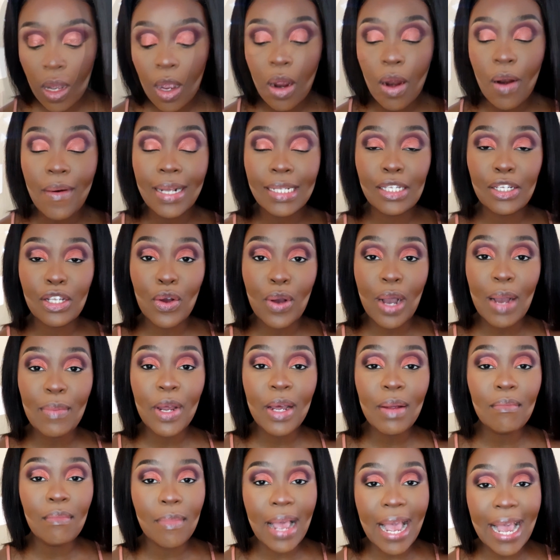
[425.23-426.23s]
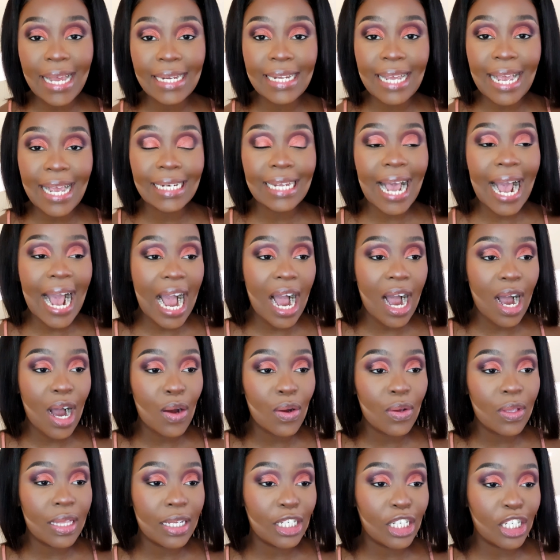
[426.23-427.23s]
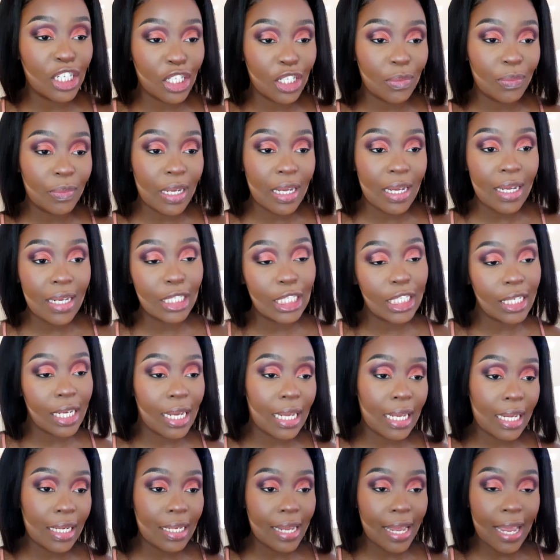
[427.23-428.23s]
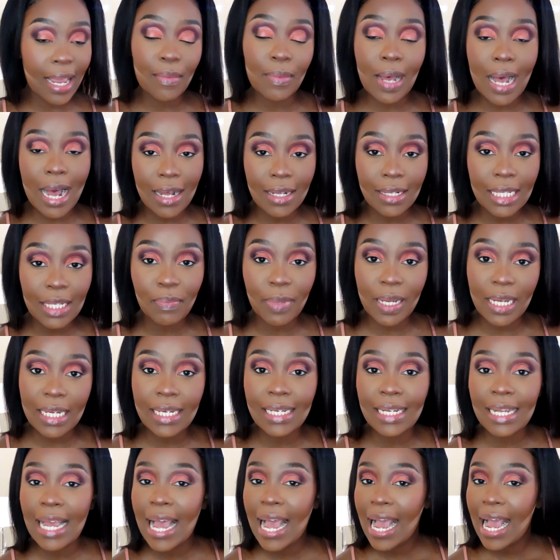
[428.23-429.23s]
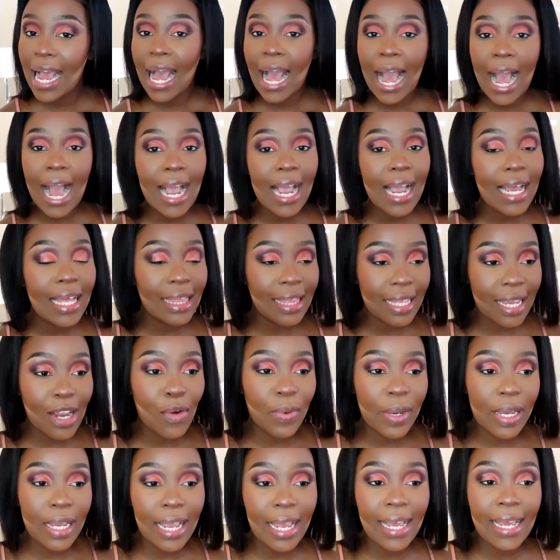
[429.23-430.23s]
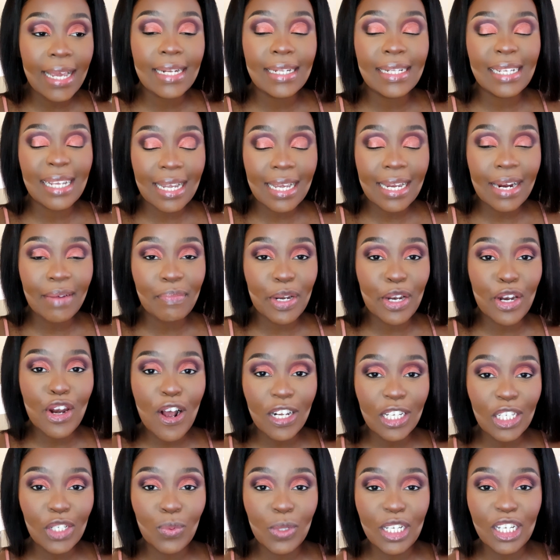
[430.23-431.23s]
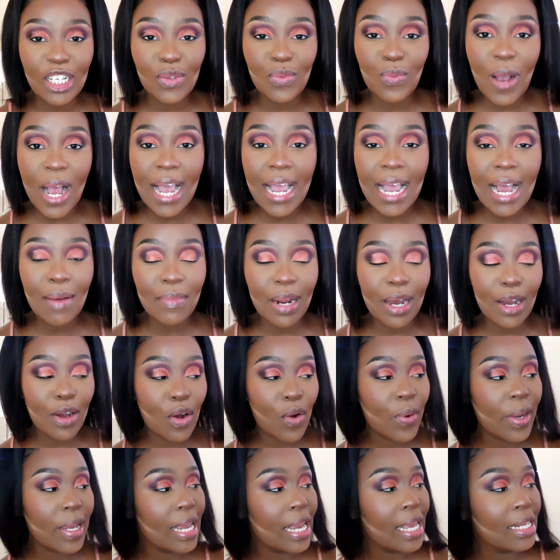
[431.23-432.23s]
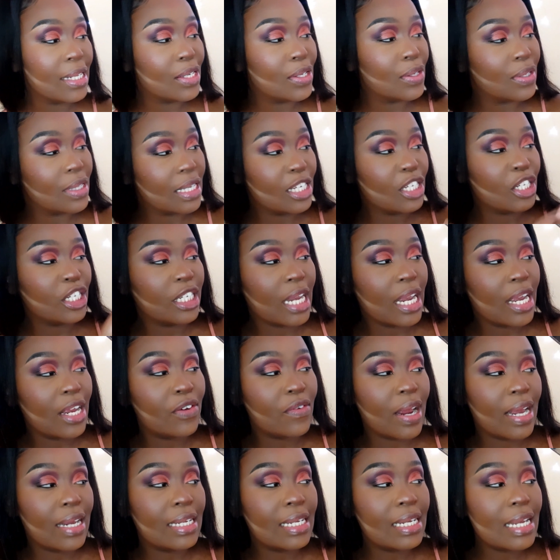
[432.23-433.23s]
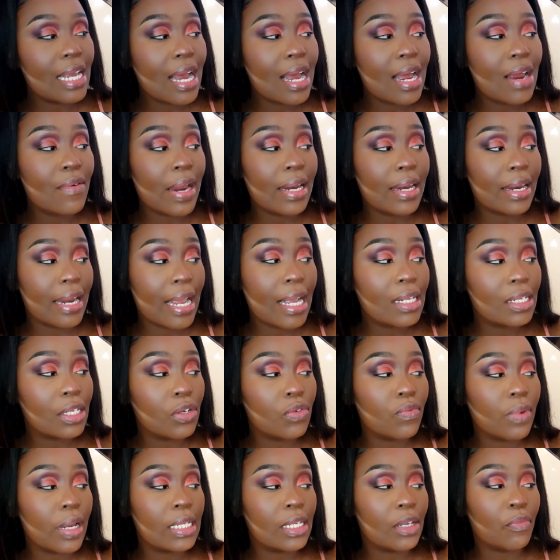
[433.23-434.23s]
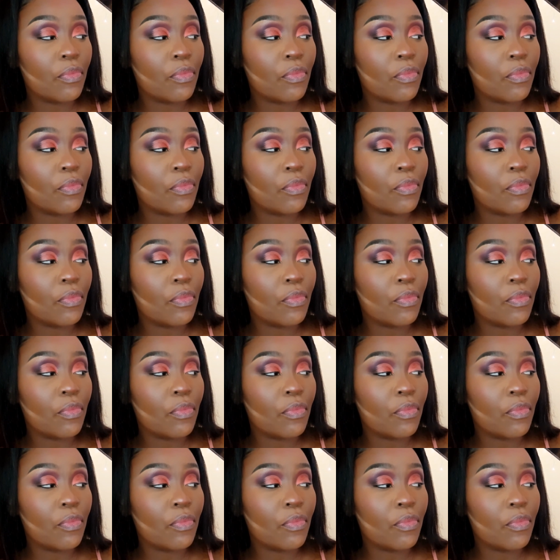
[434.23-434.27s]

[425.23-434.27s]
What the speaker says: Alright, so I'm not mad at how the shimmer shade came out, but I think we can take it up a notch, which is why I'm not going into the shade right here, right next to Raise